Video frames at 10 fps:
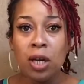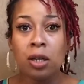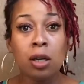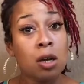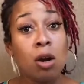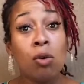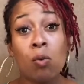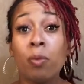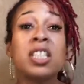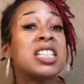You know,
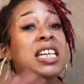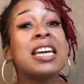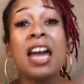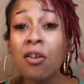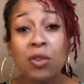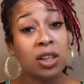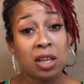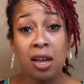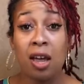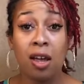see
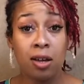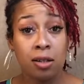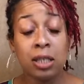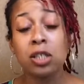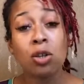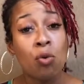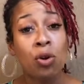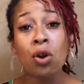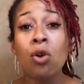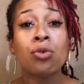everything that's
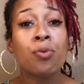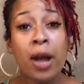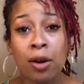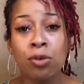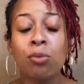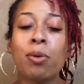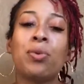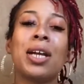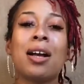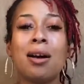going on around you. But
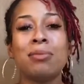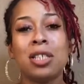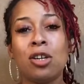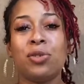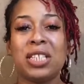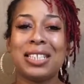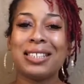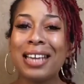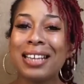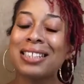when it comes to your
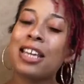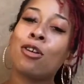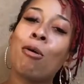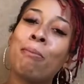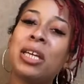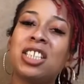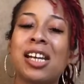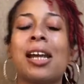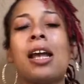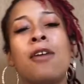success and your
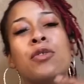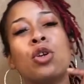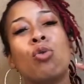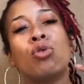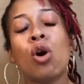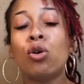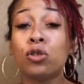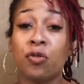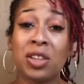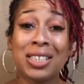mission and even your
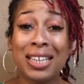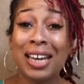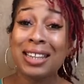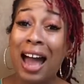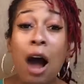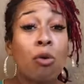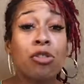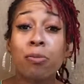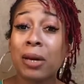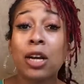goals for the day, the hour,
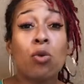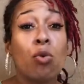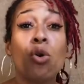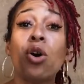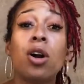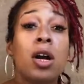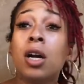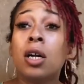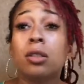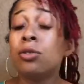the minute, or,
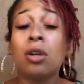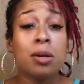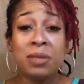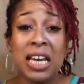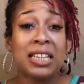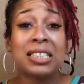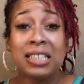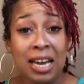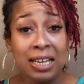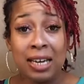you know what I'm saying, the
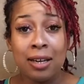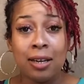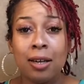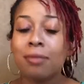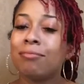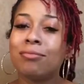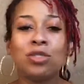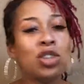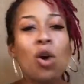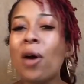second,
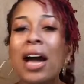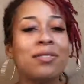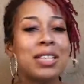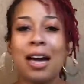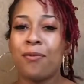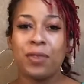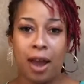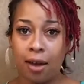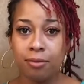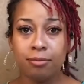Don't have time for that.